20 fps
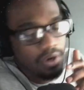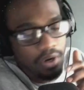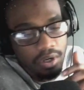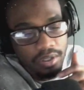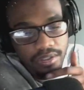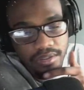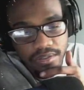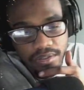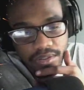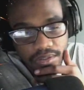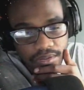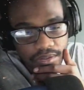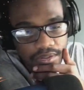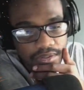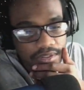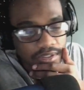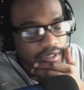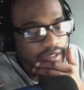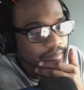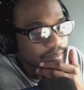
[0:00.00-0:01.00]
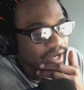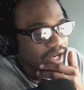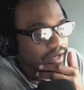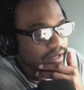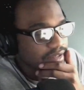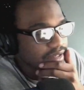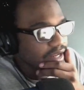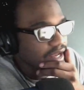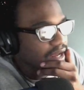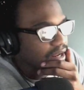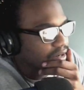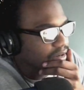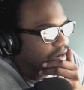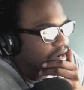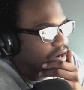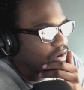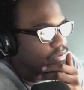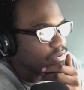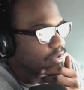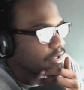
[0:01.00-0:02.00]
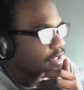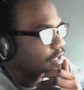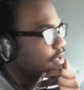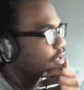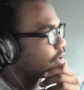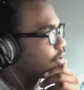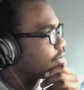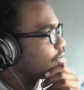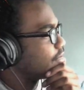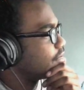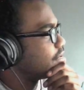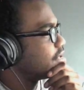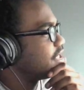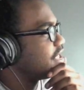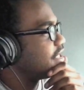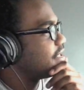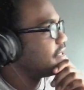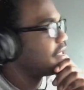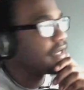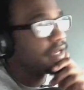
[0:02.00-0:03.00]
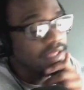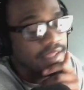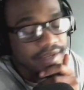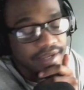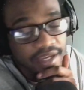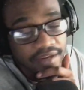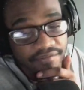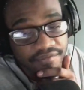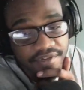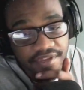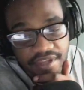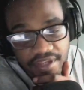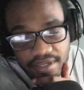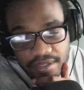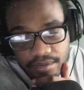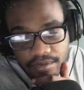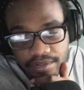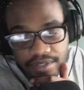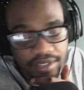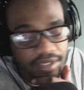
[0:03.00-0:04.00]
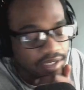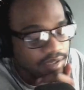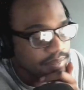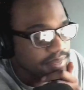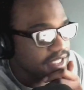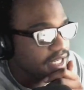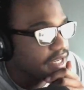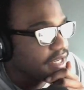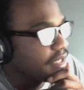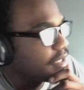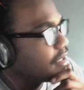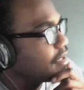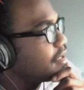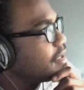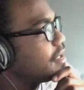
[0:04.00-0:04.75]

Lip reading: article about an hour ago detailing everything on the update.